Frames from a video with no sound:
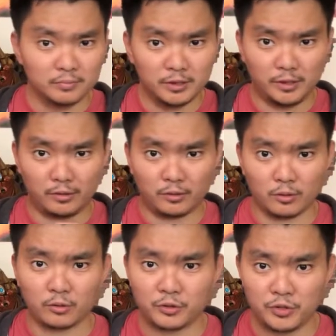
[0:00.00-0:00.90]
the
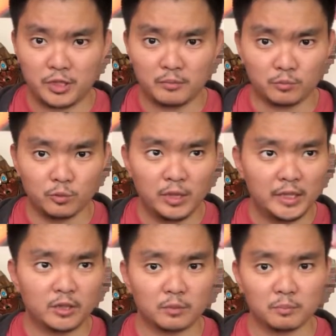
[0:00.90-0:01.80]
color scheme really
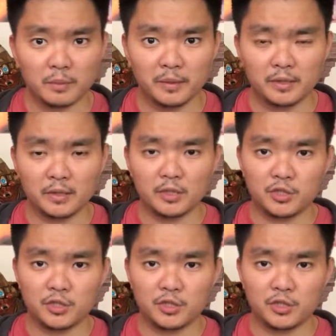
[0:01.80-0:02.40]
complemented